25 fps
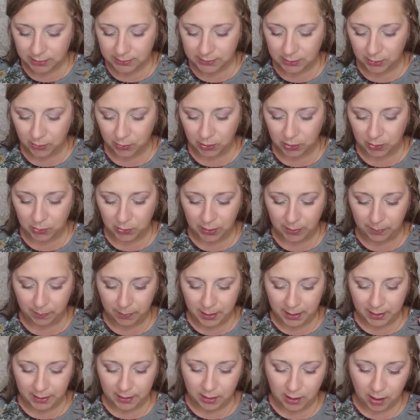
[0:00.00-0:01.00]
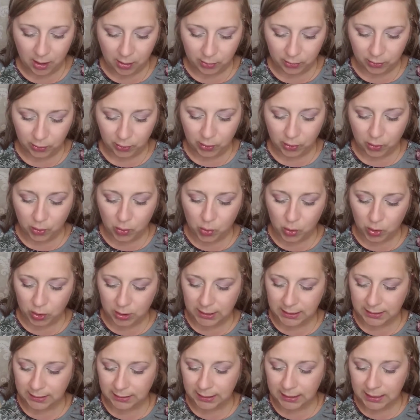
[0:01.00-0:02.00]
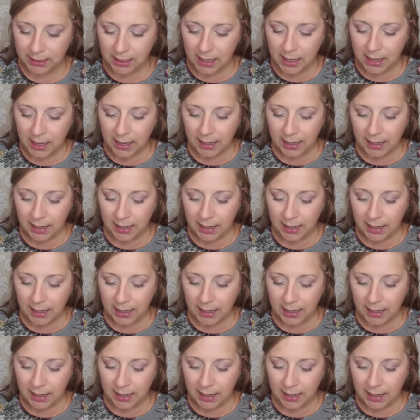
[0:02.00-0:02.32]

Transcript: so you can pick a color accordingly.